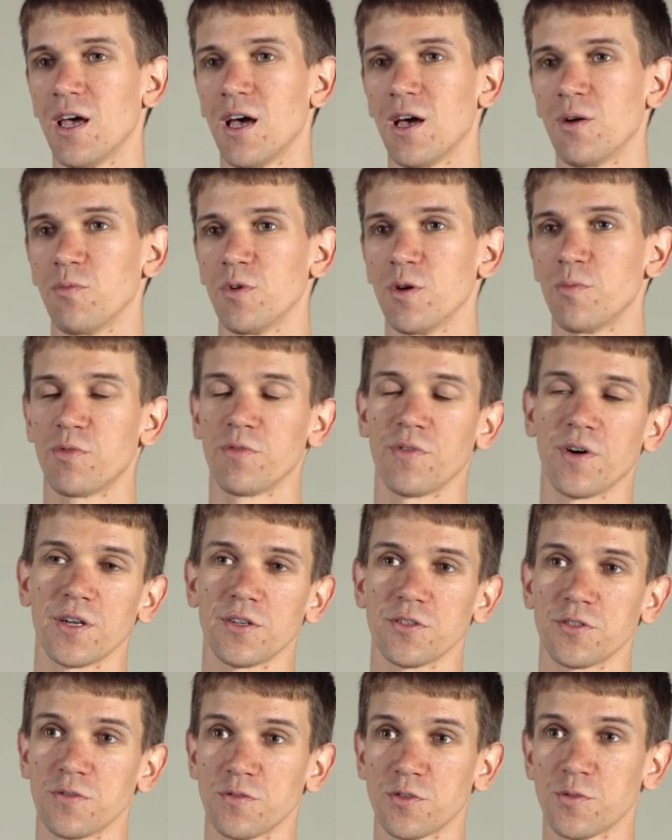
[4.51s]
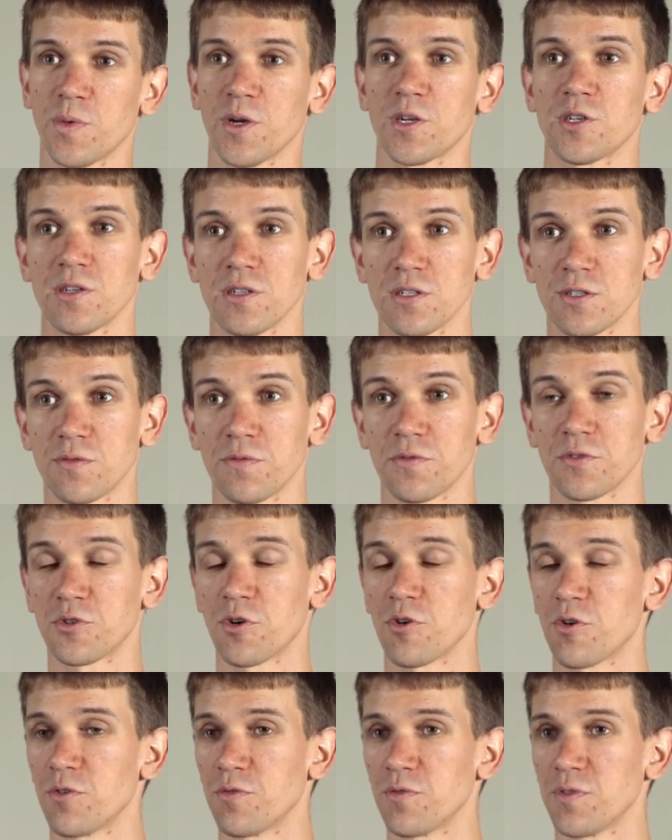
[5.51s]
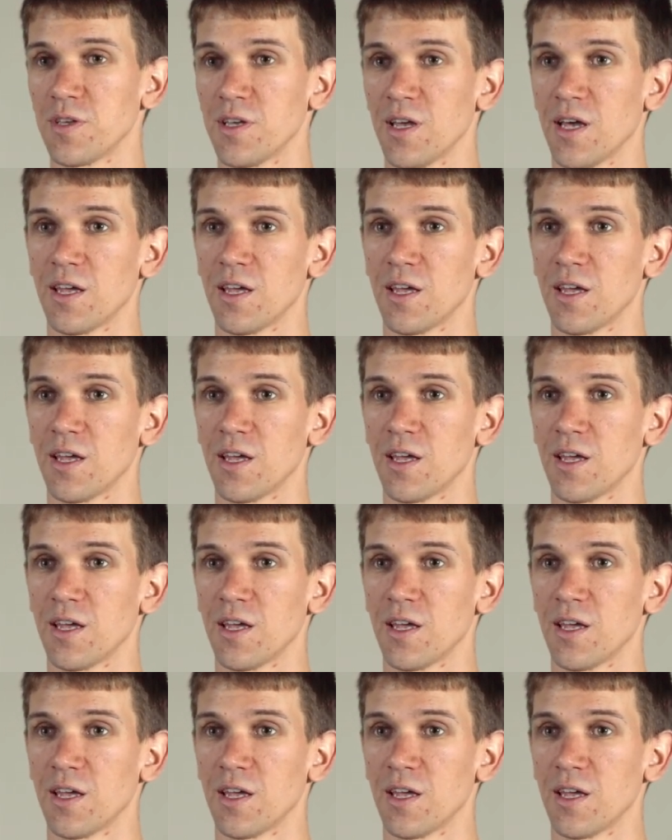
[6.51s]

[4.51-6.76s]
and we're providers of specialist photography